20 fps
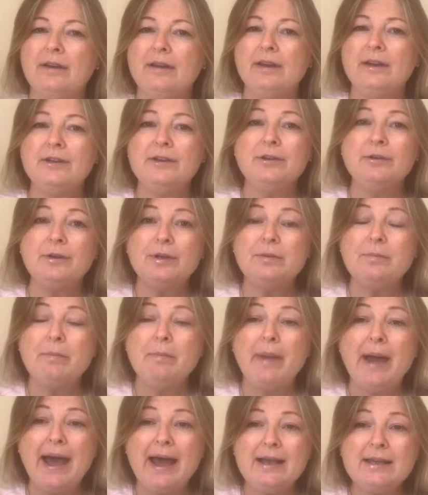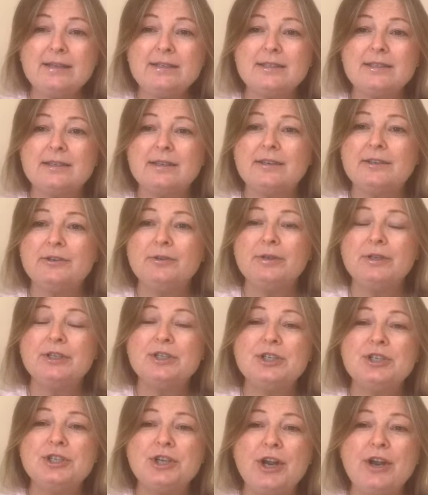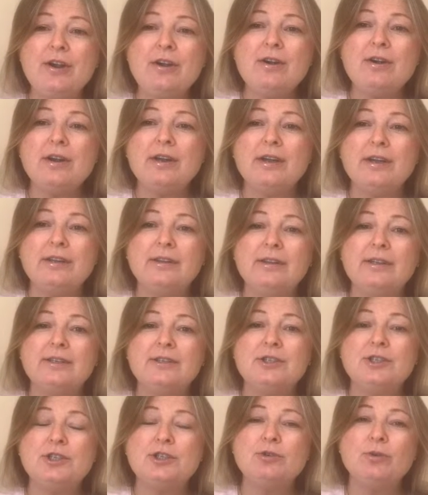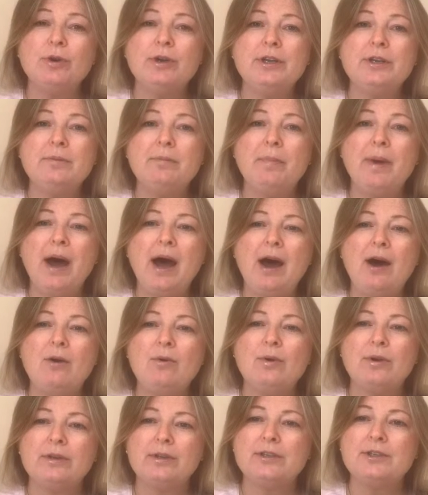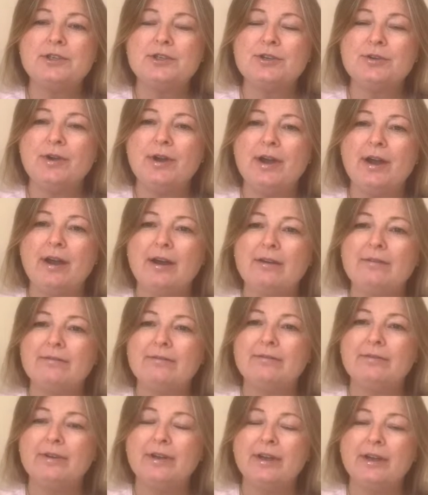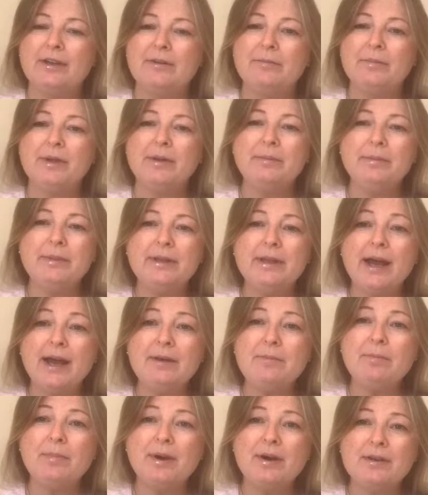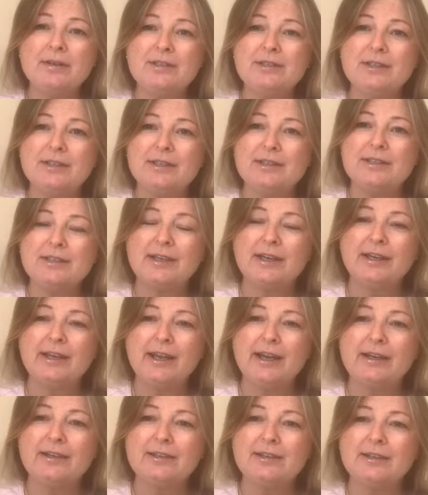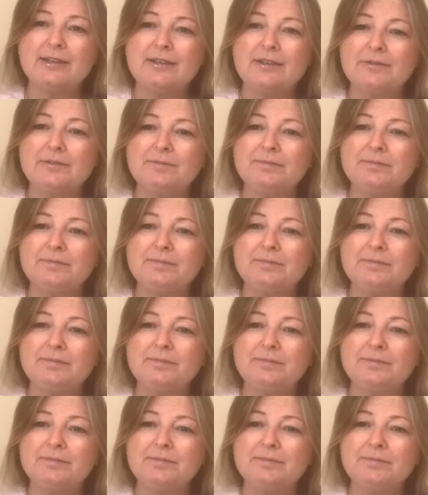And you can bask, you can share in this joint power that you have. And maybe that person is connected